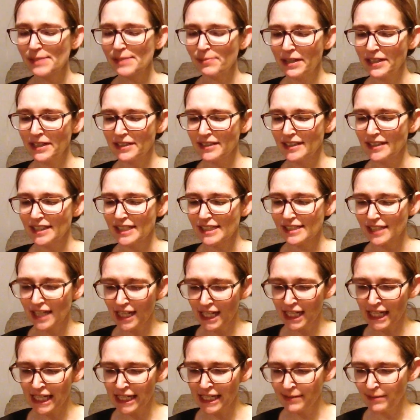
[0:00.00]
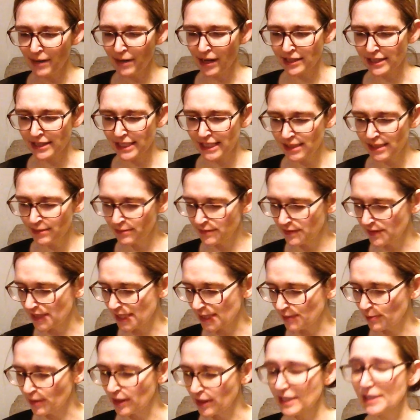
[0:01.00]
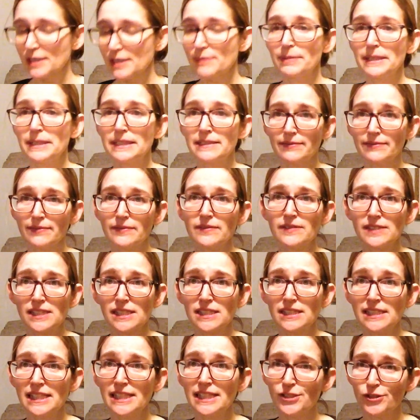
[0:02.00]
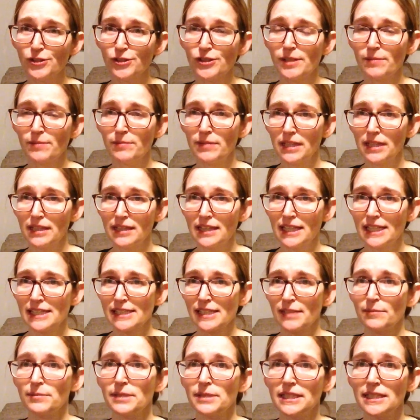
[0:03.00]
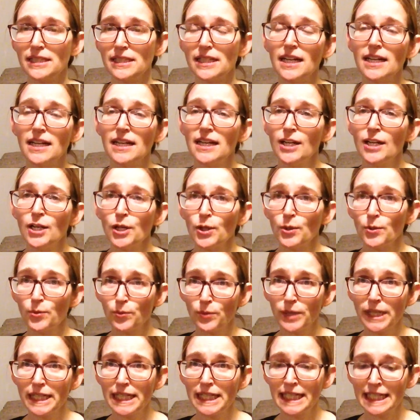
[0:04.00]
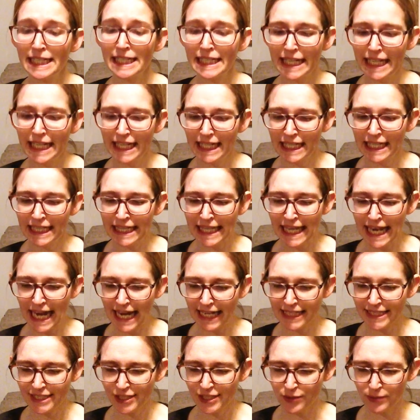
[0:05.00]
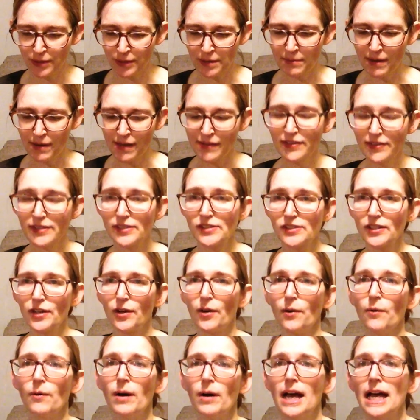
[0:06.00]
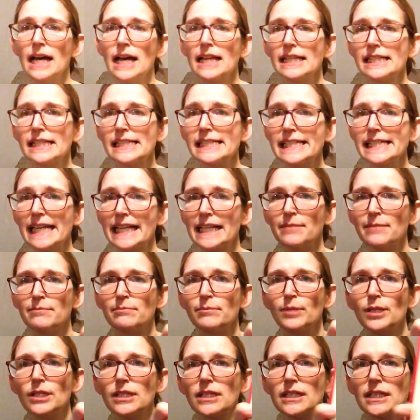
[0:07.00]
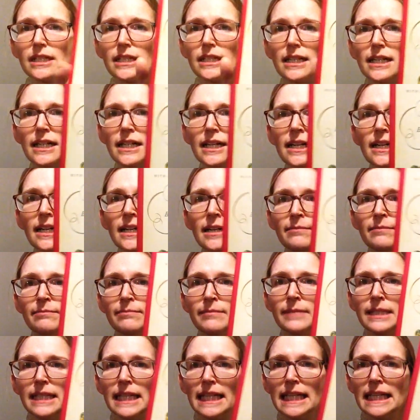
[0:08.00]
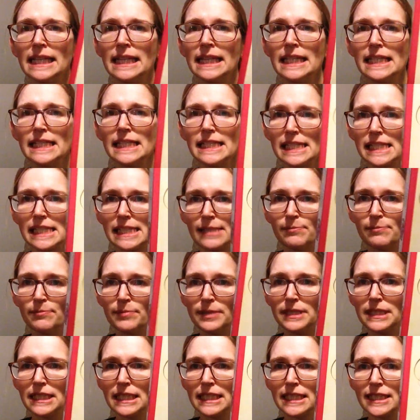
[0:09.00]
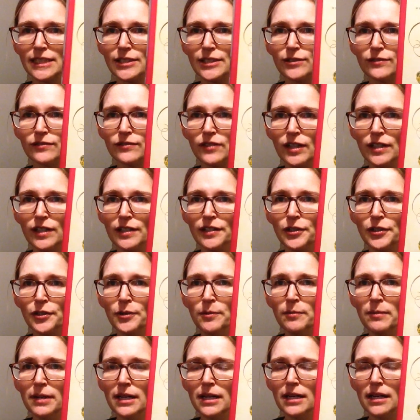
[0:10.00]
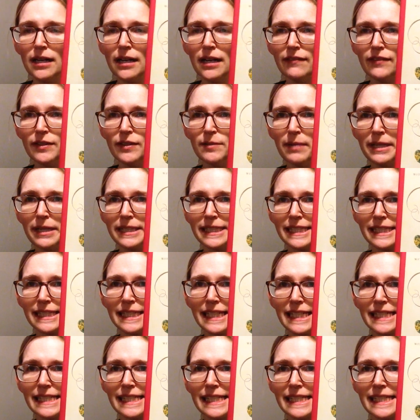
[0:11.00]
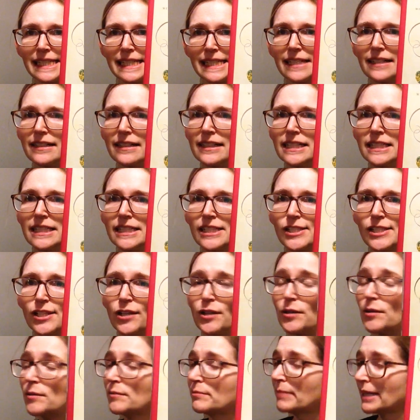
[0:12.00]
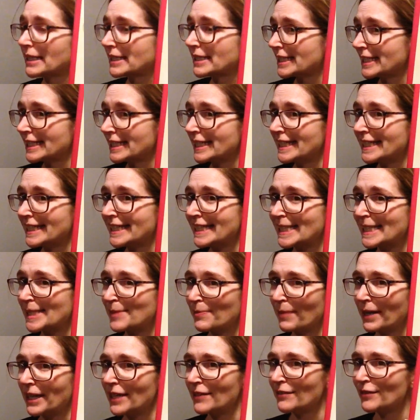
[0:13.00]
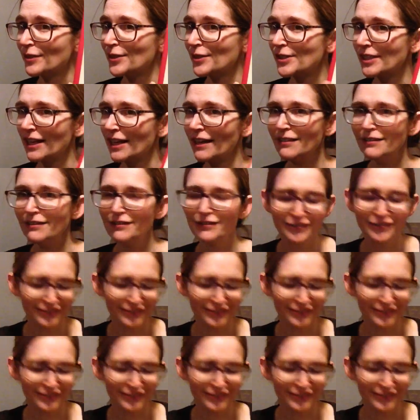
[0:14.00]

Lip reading: spend a lot of time on some of these books, but these are some of the things I'll be reading in the next 3 months. So the second book in this particular volume of the Betsy Tacy series, so Betsy in Spite of Herself.